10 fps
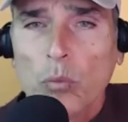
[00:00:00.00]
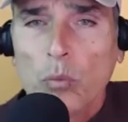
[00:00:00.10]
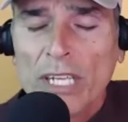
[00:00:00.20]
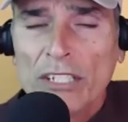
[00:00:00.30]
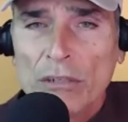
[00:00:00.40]

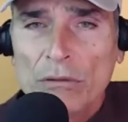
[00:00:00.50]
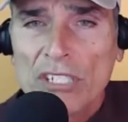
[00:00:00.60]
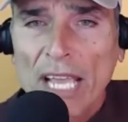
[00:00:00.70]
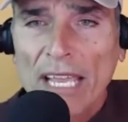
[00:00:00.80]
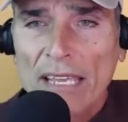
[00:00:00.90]
When you
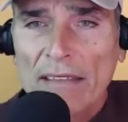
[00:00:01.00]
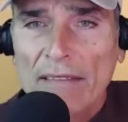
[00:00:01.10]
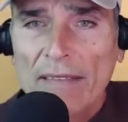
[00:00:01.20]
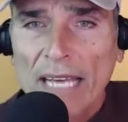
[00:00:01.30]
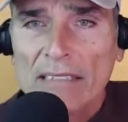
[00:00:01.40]
say
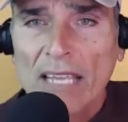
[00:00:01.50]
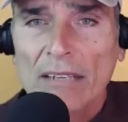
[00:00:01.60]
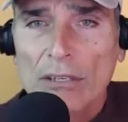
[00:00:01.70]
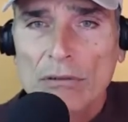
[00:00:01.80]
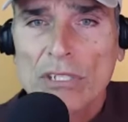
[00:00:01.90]
that's how
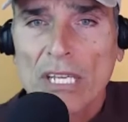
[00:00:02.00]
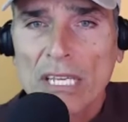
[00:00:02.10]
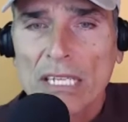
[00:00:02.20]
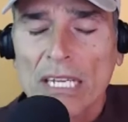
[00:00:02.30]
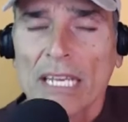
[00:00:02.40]
you see
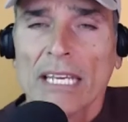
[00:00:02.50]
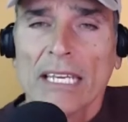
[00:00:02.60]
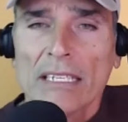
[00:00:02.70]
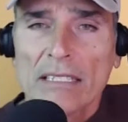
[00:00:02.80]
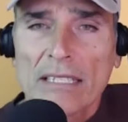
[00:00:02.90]
it,
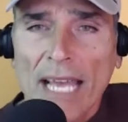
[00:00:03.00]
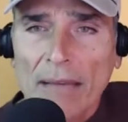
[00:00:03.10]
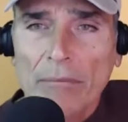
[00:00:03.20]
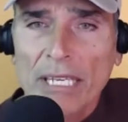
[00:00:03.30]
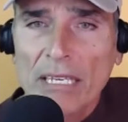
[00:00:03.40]
is
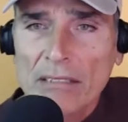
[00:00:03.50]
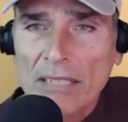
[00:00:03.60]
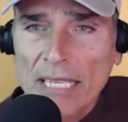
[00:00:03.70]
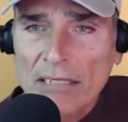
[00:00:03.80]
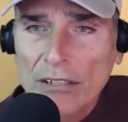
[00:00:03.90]
that because
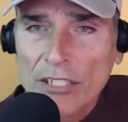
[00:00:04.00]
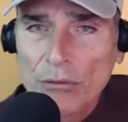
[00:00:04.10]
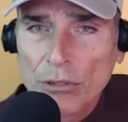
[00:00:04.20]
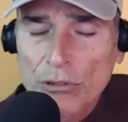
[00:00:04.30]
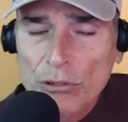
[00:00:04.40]
that's how you
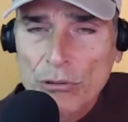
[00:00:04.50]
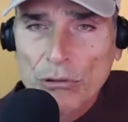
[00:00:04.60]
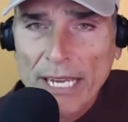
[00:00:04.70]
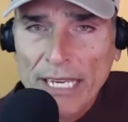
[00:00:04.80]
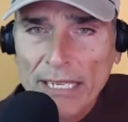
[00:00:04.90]
were
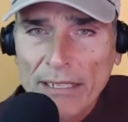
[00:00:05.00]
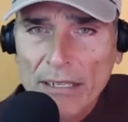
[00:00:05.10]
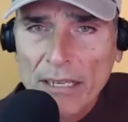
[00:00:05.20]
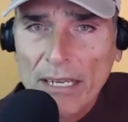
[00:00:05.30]
trained?